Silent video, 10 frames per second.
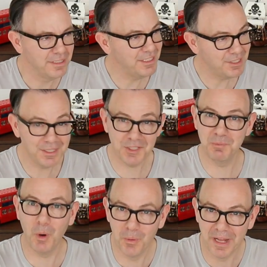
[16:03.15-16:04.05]
And just
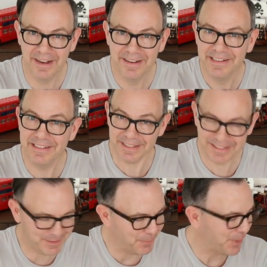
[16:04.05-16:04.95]
this morning,
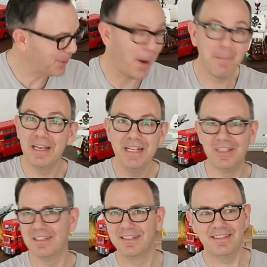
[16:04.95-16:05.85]
I can't
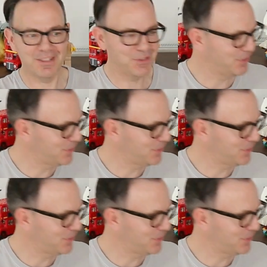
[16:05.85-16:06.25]
believe this because it's such